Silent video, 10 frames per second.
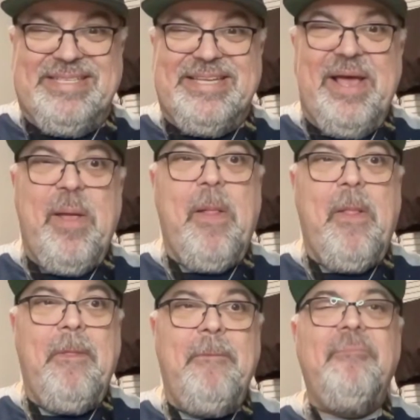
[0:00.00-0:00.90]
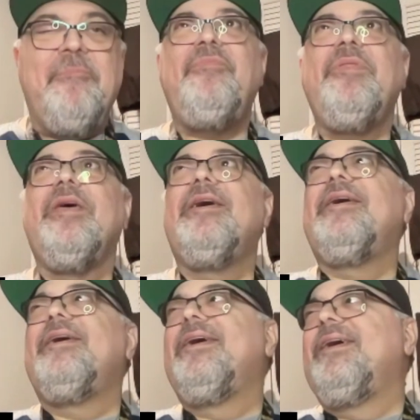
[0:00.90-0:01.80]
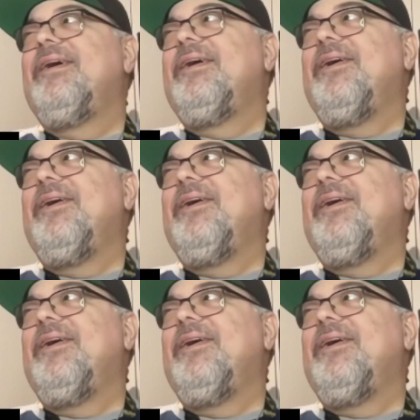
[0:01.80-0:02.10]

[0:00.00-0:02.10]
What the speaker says: Oh my gosh, the rabbit turd.